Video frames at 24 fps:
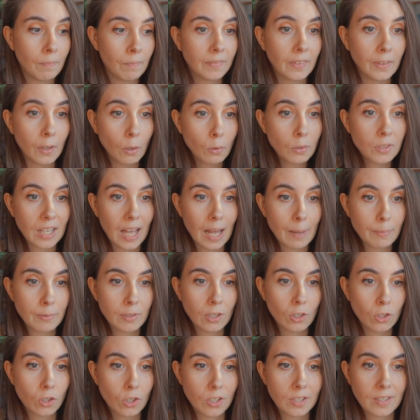Those
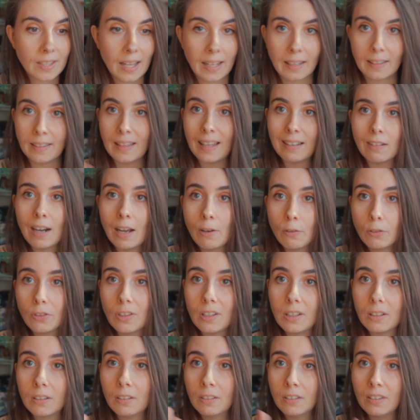apps are just like, they're out
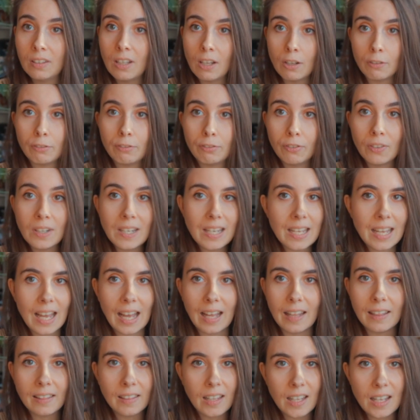there, they're free,
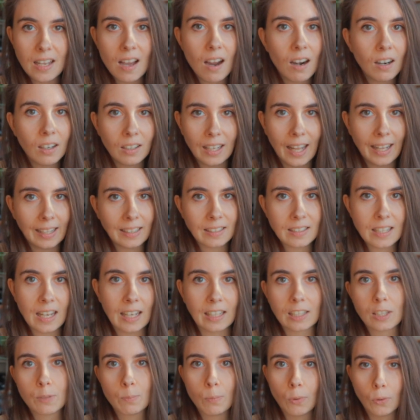and they are like
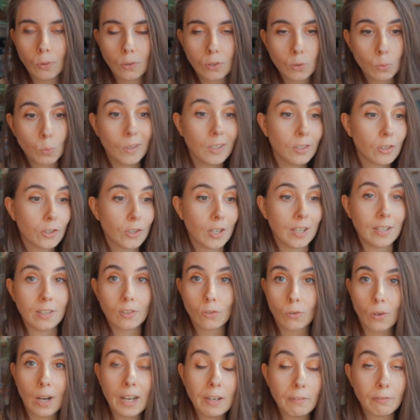textbooks, which
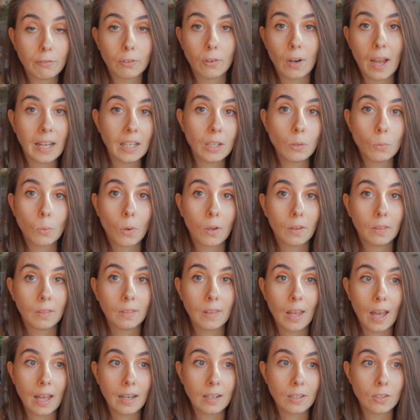is great for anyone
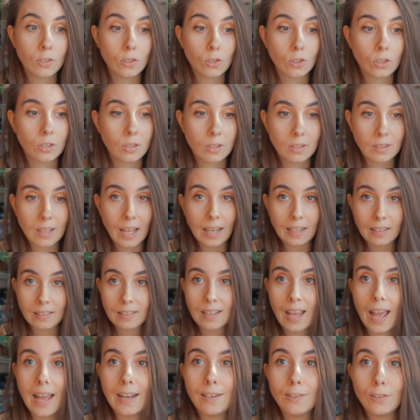that
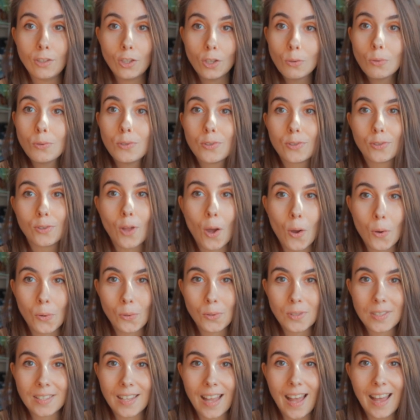can use
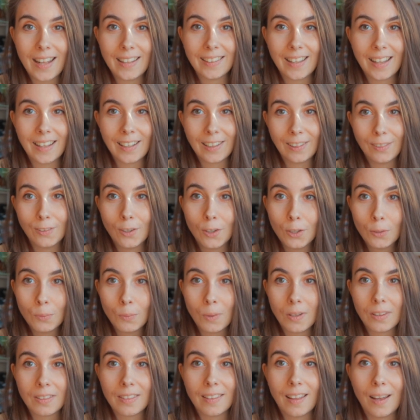those and like learn
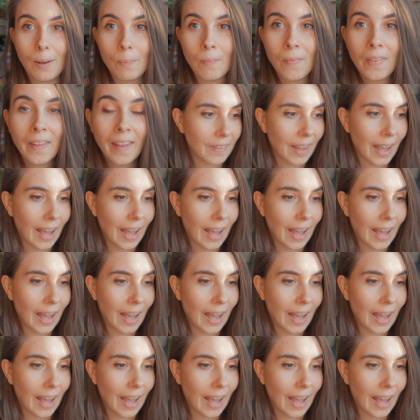with them.